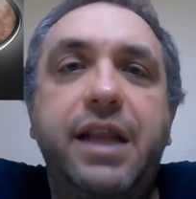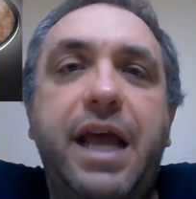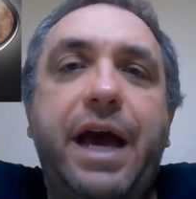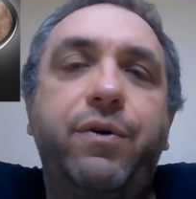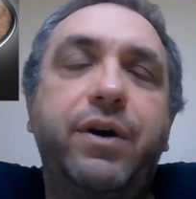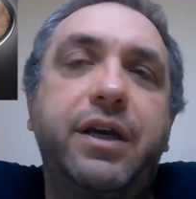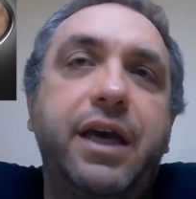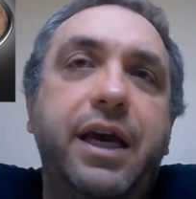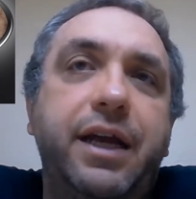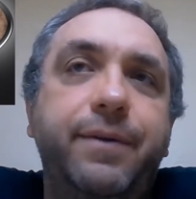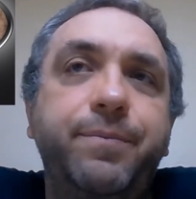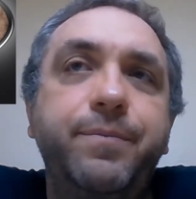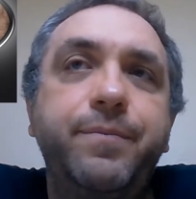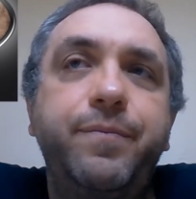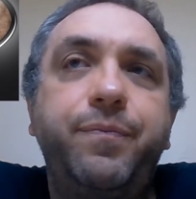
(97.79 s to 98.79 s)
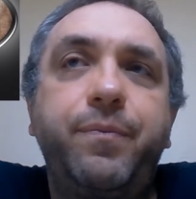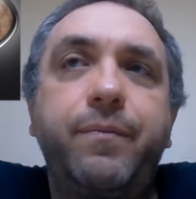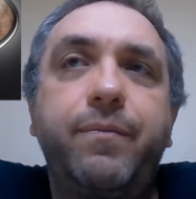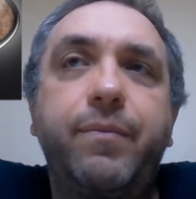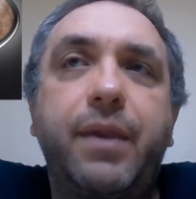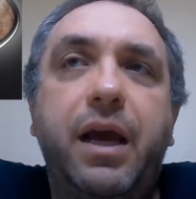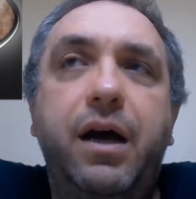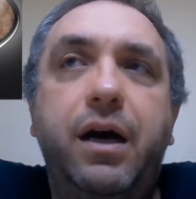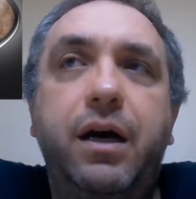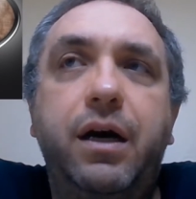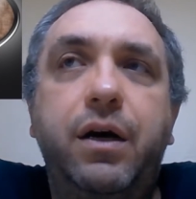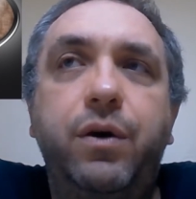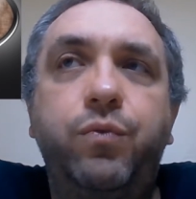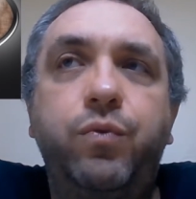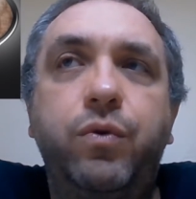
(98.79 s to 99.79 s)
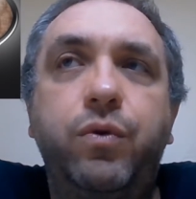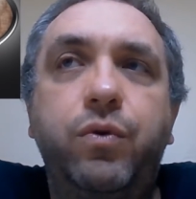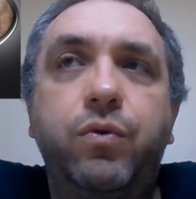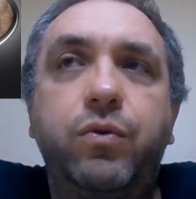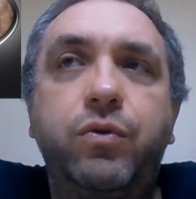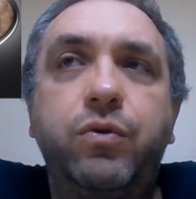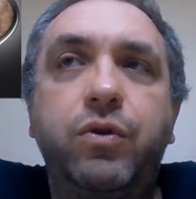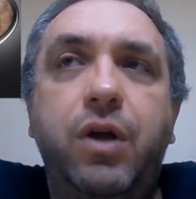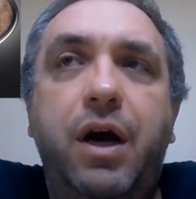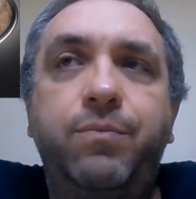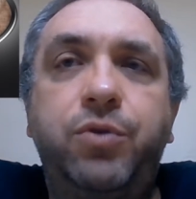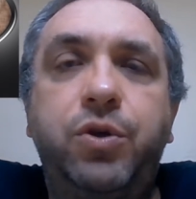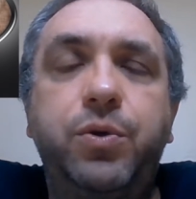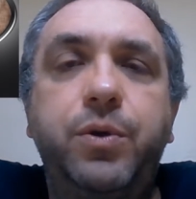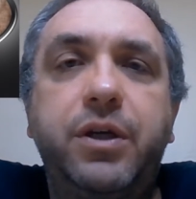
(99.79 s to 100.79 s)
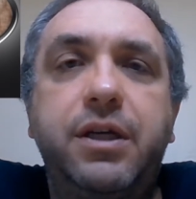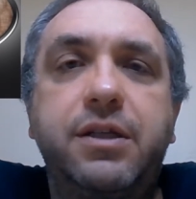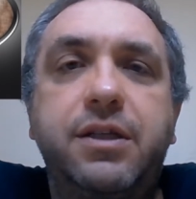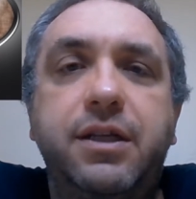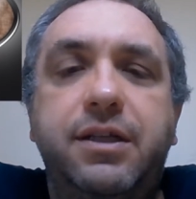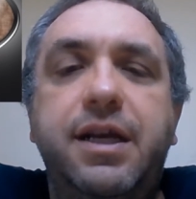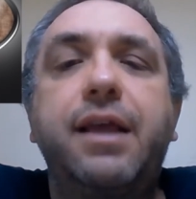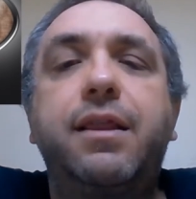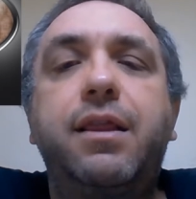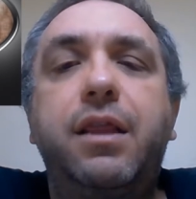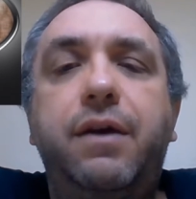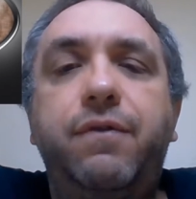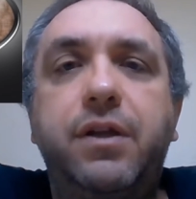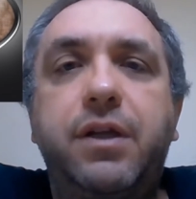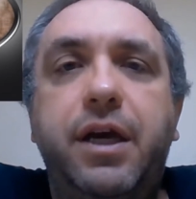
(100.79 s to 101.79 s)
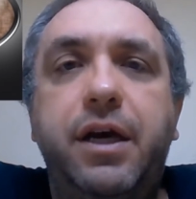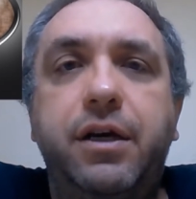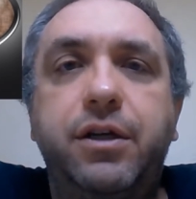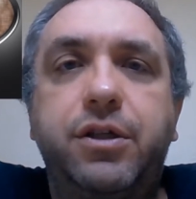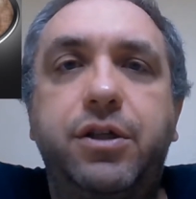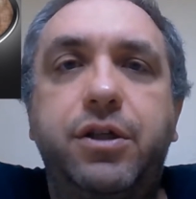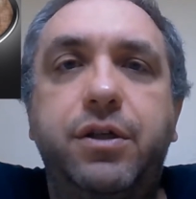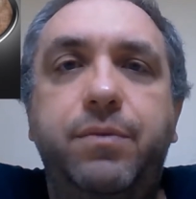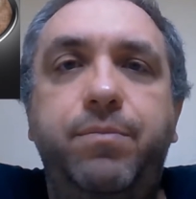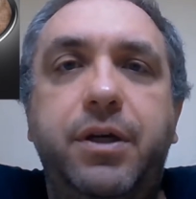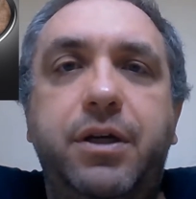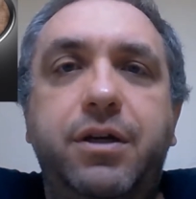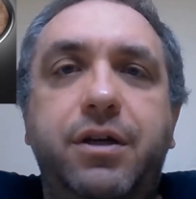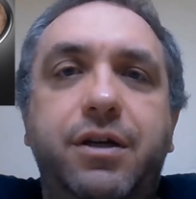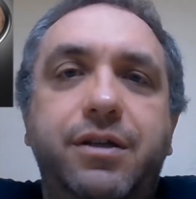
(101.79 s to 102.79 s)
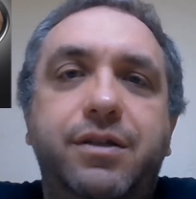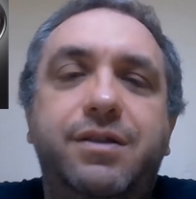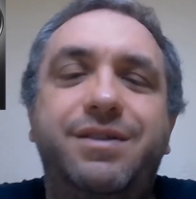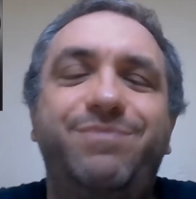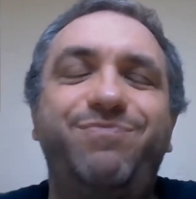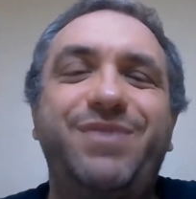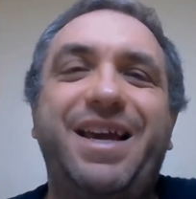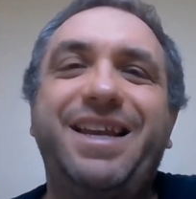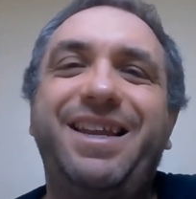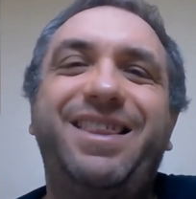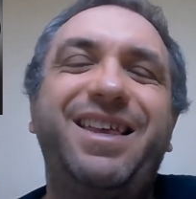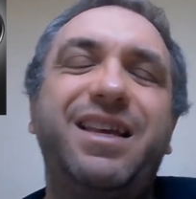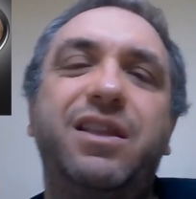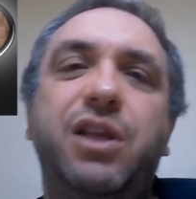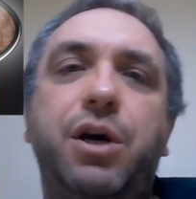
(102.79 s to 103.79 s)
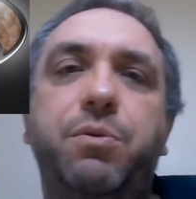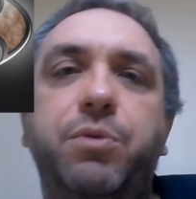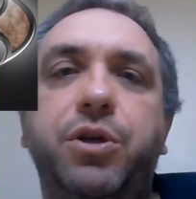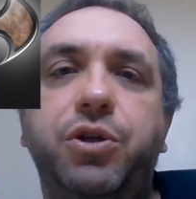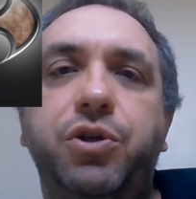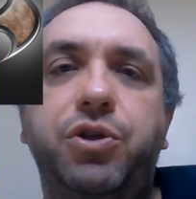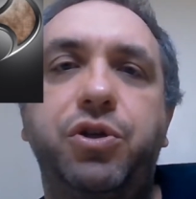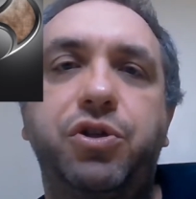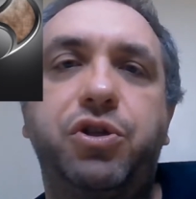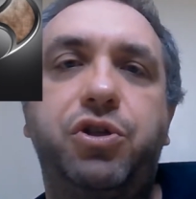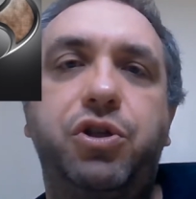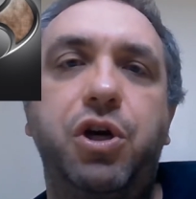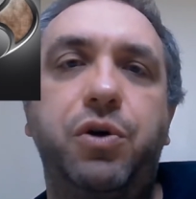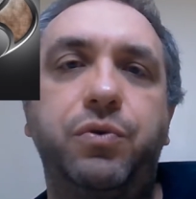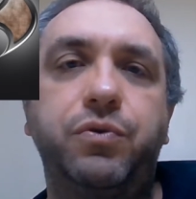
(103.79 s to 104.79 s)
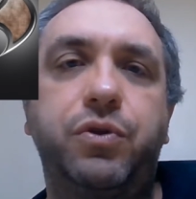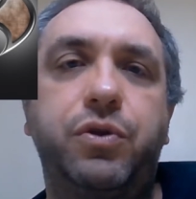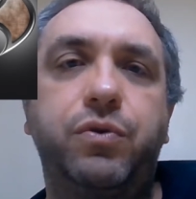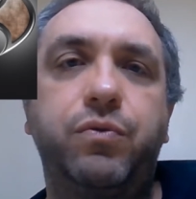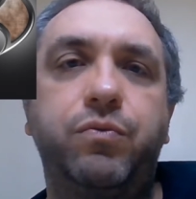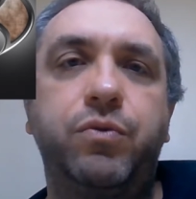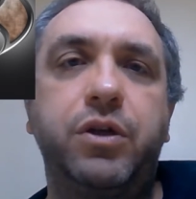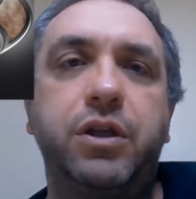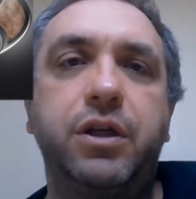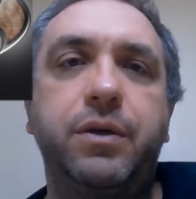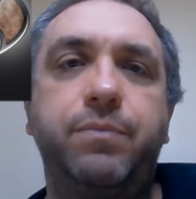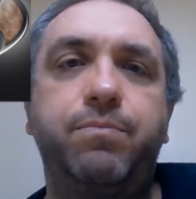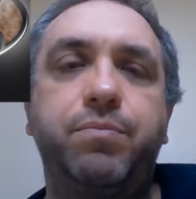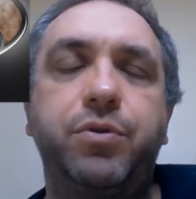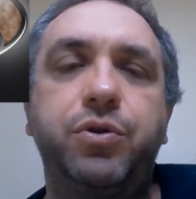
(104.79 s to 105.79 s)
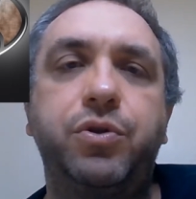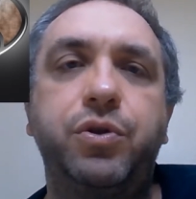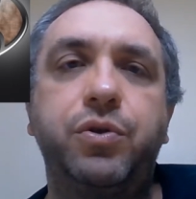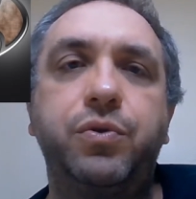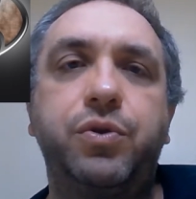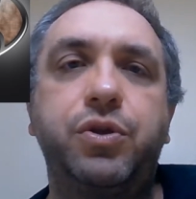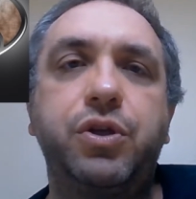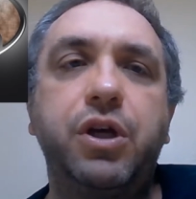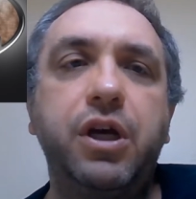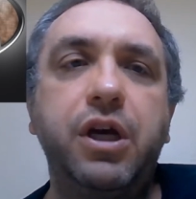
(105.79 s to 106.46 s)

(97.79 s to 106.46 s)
Now again, I'm doing as a 10th level character because anything lower you just don't really produce